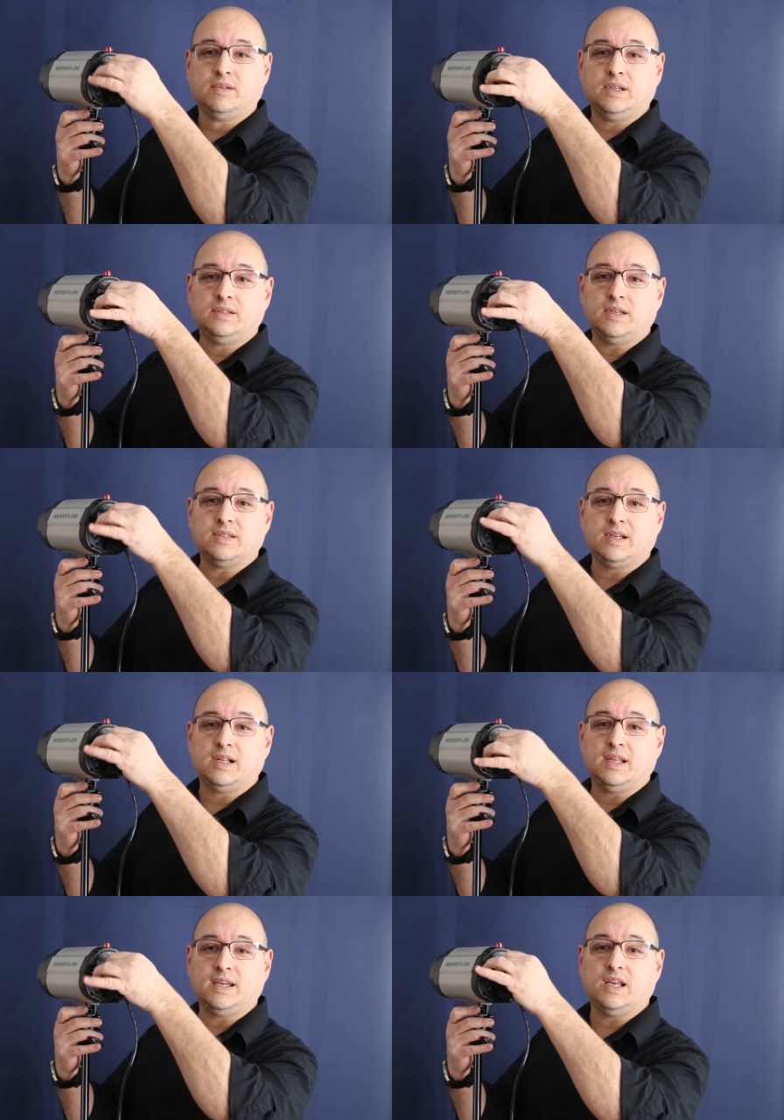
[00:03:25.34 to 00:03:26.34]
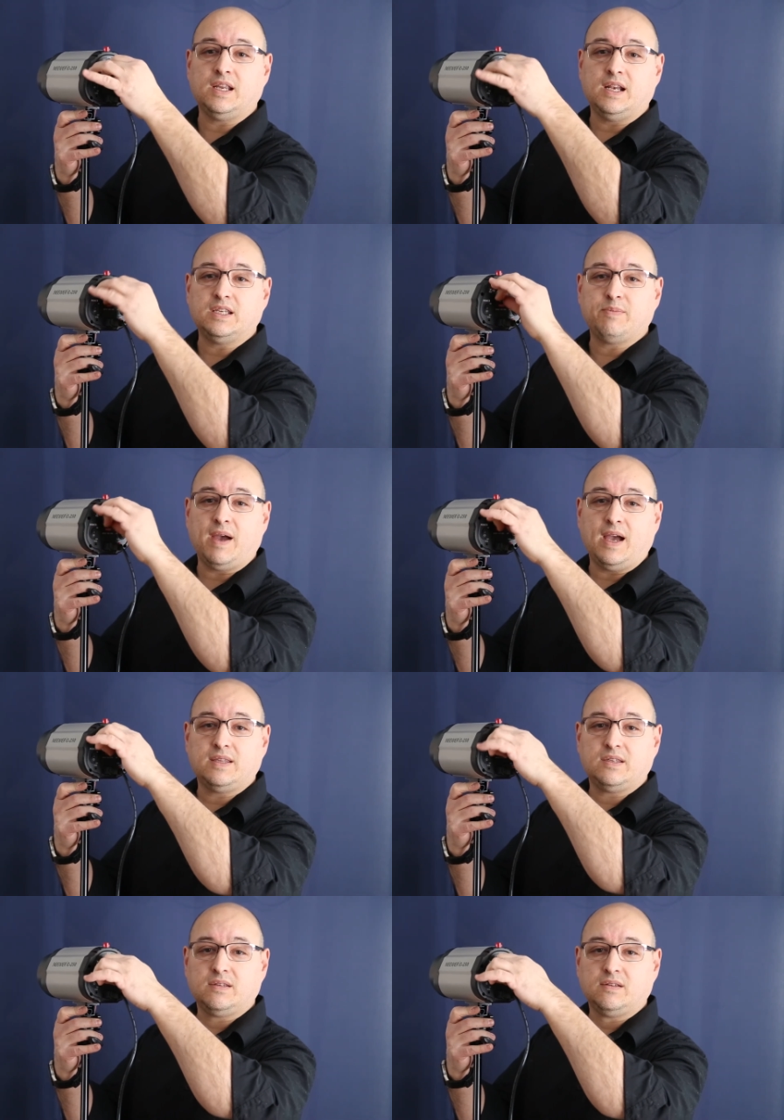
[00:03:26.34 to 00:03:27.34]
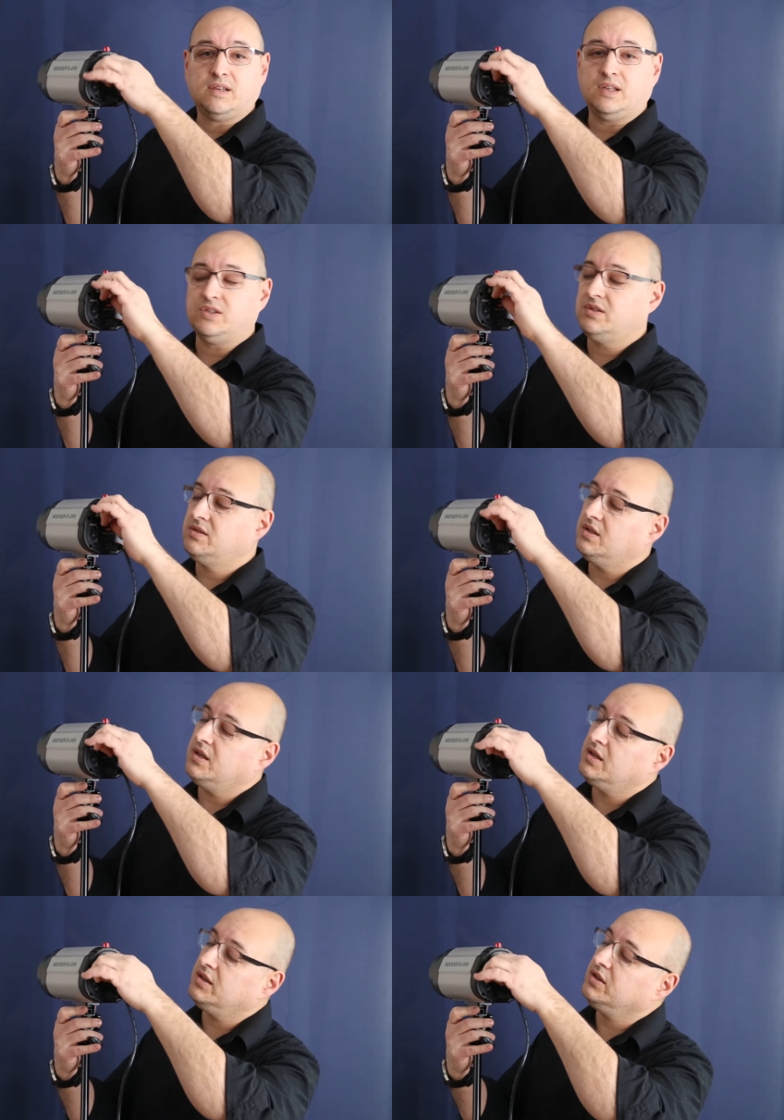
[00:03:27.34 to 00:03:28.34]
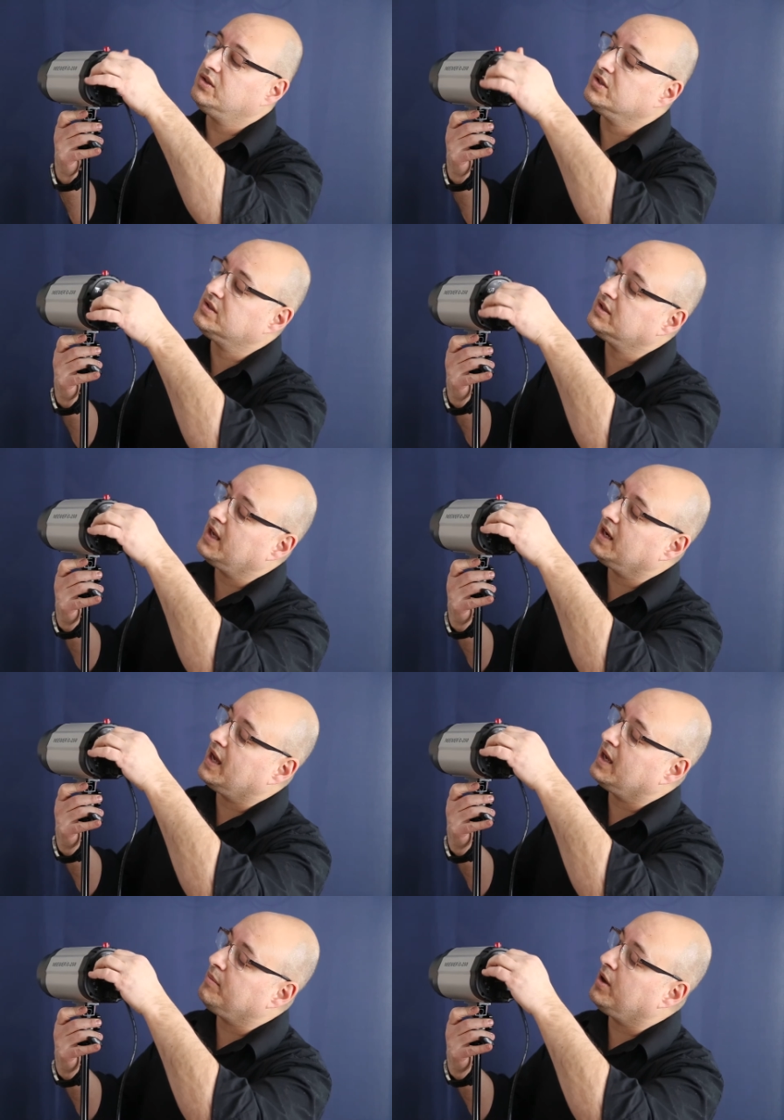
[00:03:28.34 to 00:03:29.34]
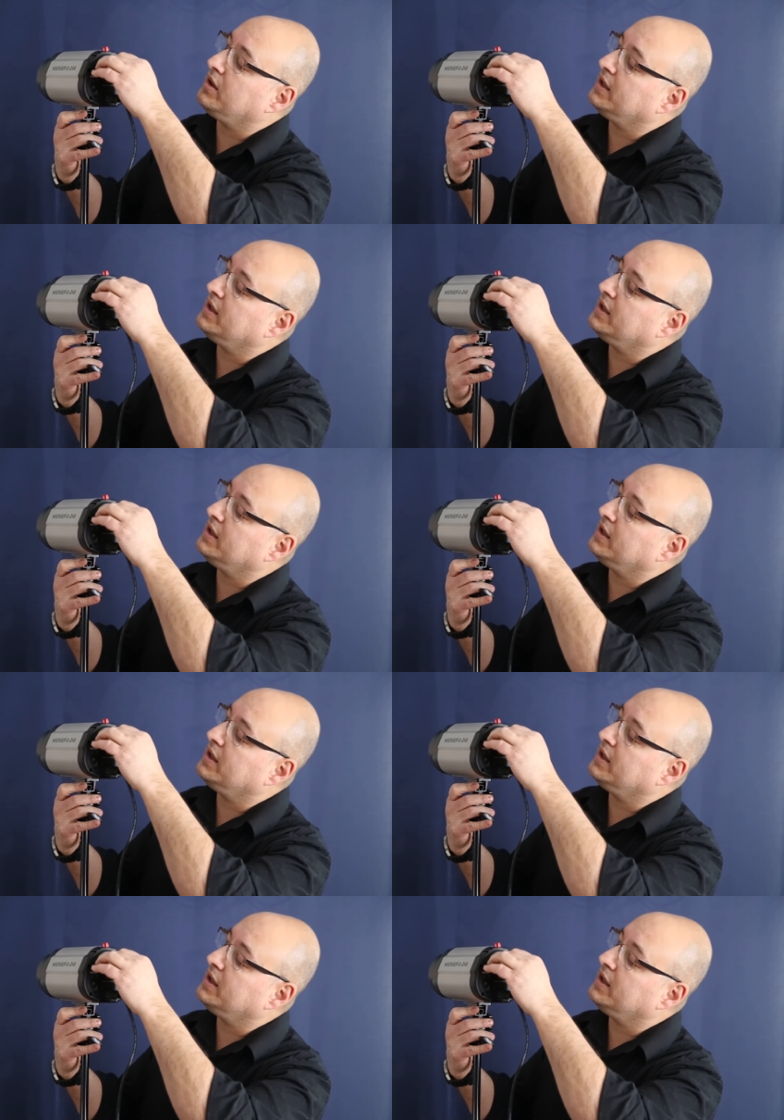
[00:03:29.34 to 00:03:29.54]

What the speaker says: It doesn't click into any spots. It's you just kind of eyeball